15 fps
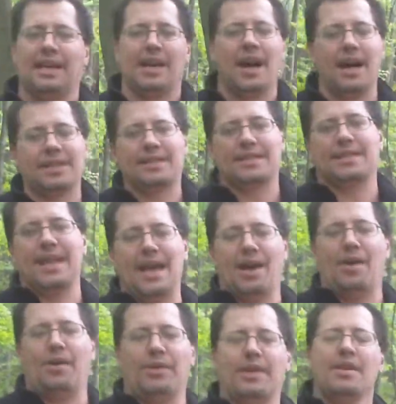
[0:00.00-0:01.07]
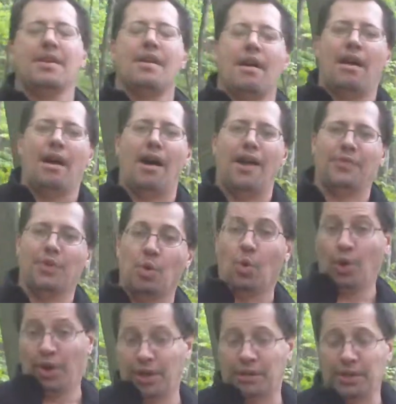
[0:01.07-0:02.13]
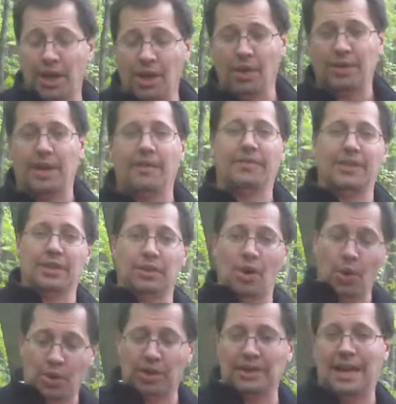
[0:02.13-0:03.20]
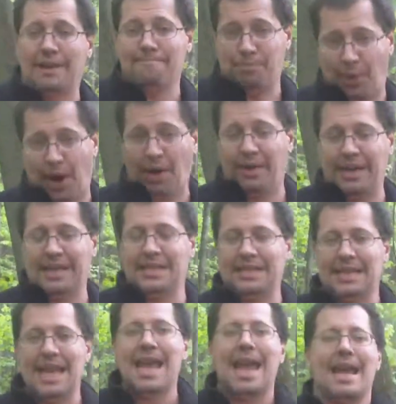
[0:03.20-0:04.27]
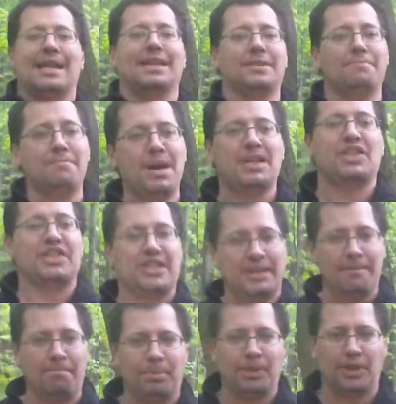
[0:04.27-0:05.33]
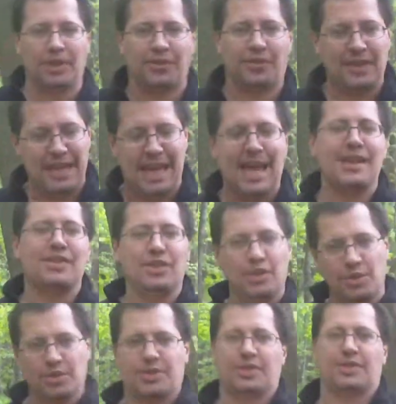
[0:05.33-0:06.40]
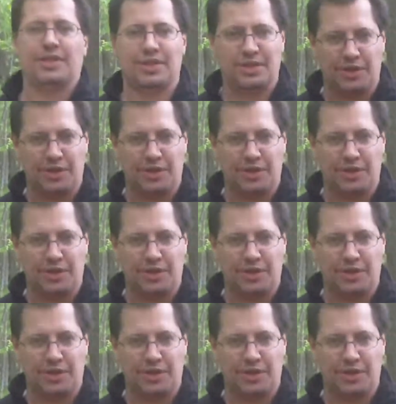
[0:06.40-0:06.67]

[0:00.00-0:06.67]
It cuts down on the workload of the local librarians and it's much simpler for the end user to